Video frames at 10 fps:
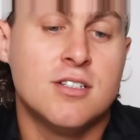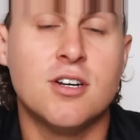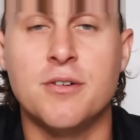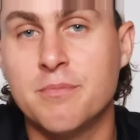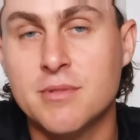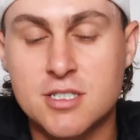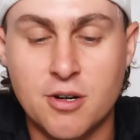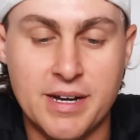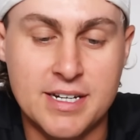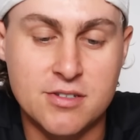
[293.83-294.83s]
So let's
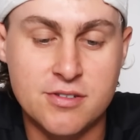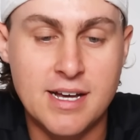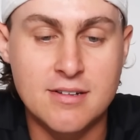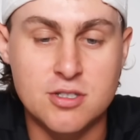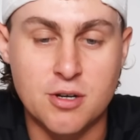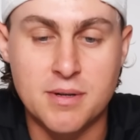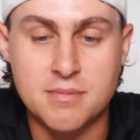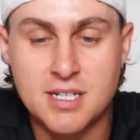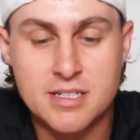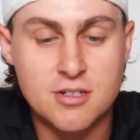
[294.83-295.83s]
go ahead and do that. Let's open
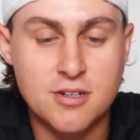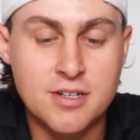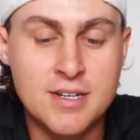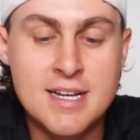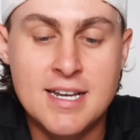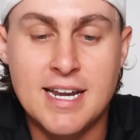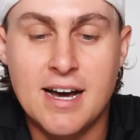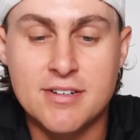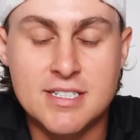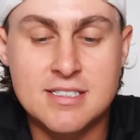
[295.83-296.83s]
up TikTok.
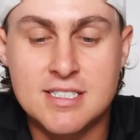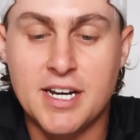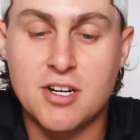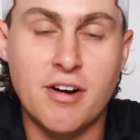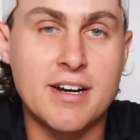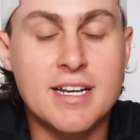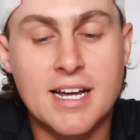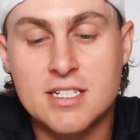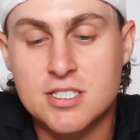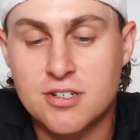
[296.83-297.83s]
Now, it didn't say to create an
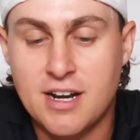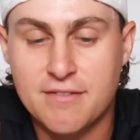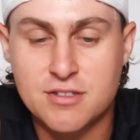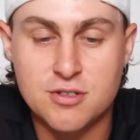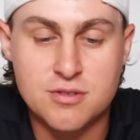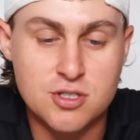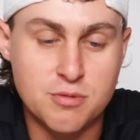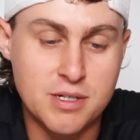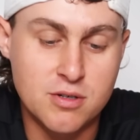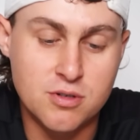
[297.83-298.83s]
account, so you don't have to.
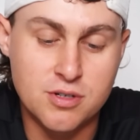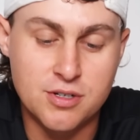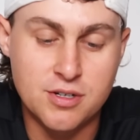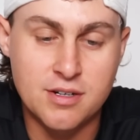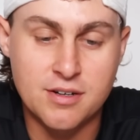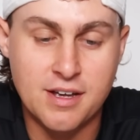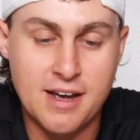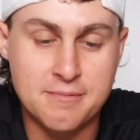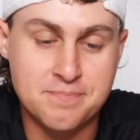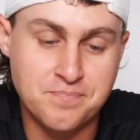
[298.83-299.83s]
Should be all good,
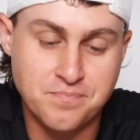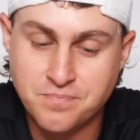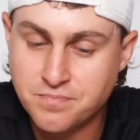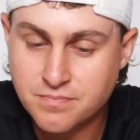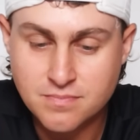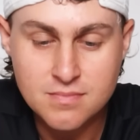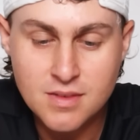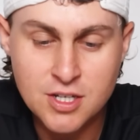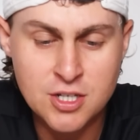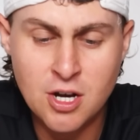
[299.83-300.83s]
okay?
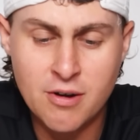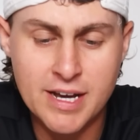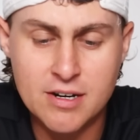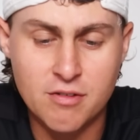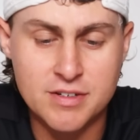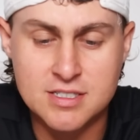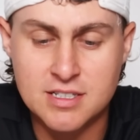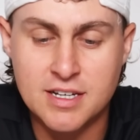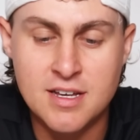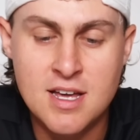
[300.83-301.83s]
You can go ahead,
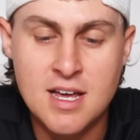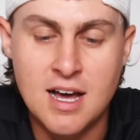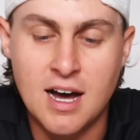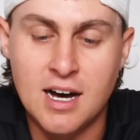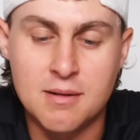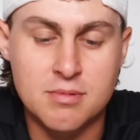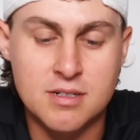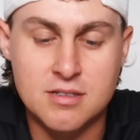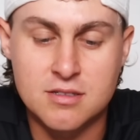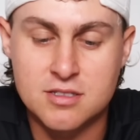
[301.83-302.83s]
obviously,
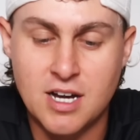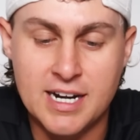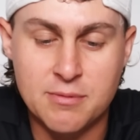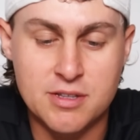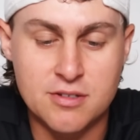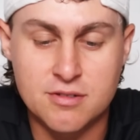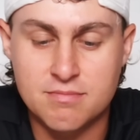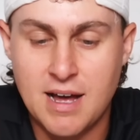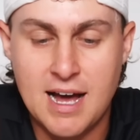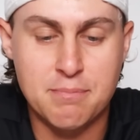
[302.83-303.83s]
sign in with
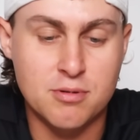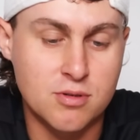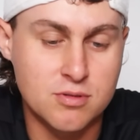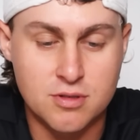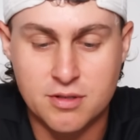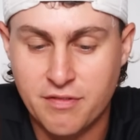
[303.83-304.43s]
your Apple or